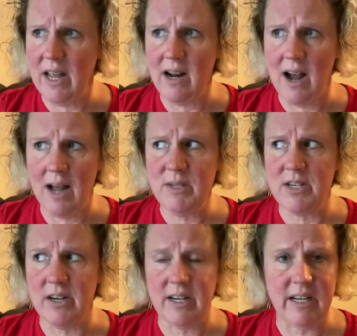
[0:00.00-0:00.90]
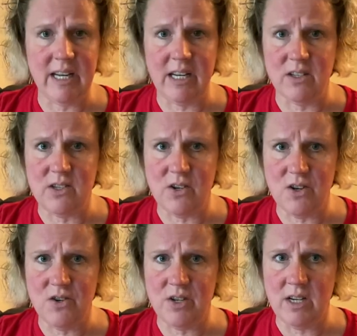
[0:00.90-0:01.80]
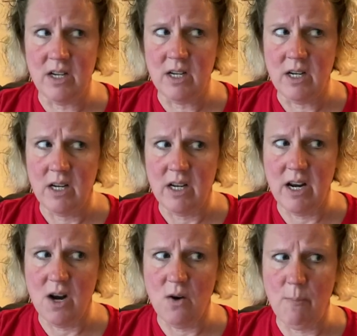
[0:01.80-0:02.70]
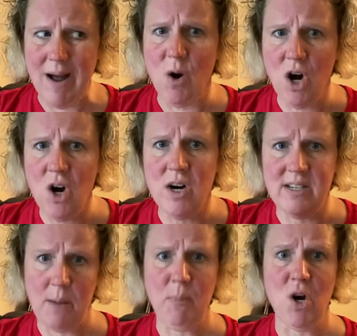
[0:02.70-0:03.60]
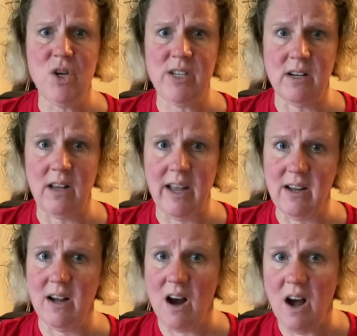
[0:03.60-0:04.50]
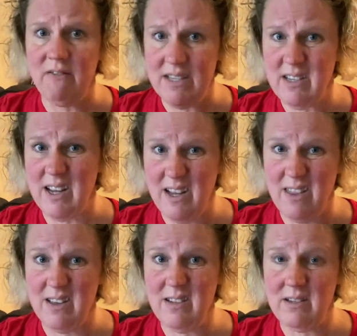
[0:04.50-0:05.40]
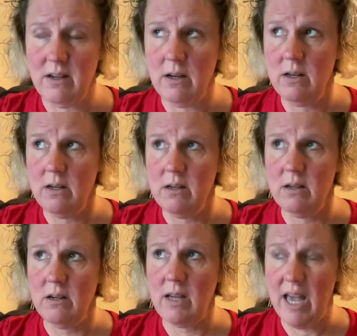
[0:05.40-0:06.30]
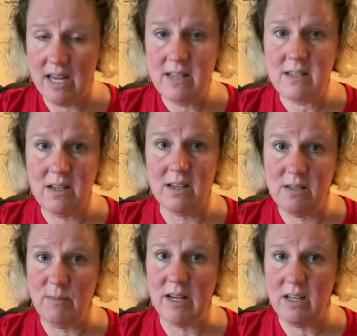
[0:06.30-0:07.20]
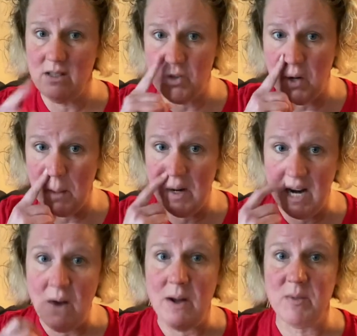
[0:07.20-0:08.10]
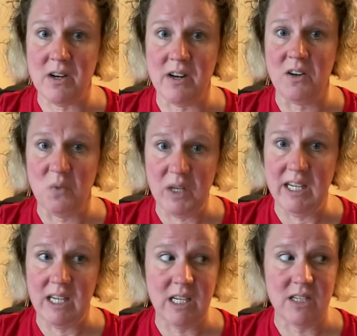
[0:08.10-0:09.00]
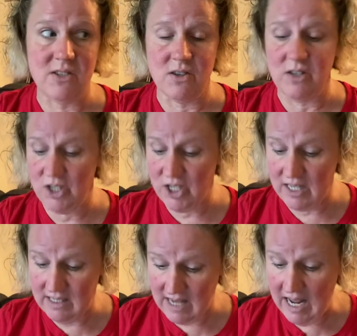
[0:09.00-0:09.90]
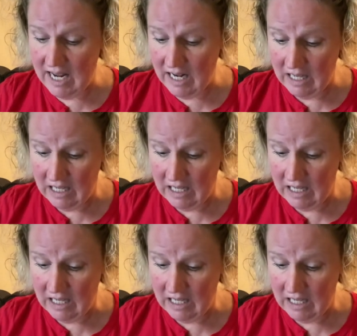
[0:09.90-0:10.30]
I'm starting to get concerned, about her as a person. Like, obviously in this case, it's been concerning, but now I'm starting to really get concerned. And she's saying,